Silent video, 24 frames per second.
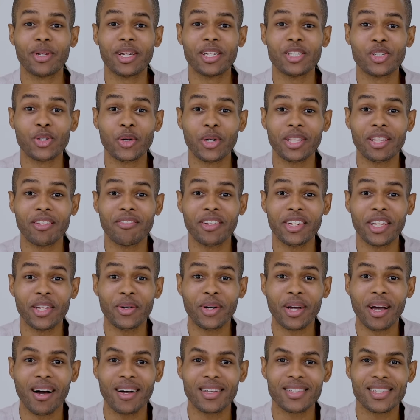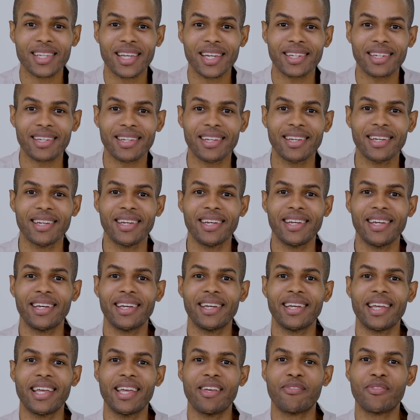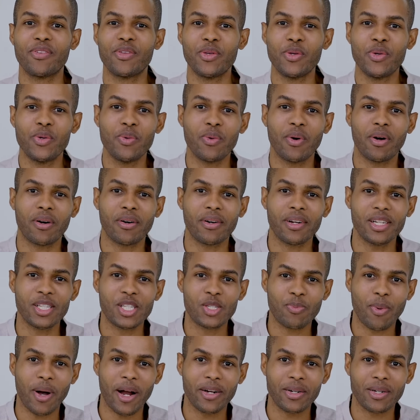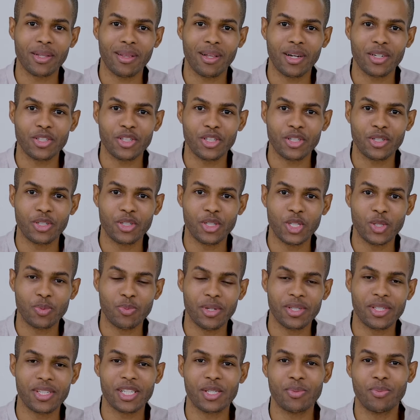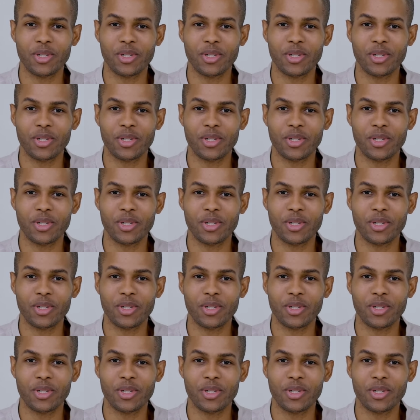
been enjoying the video content. If you are inspired to launch your juice business,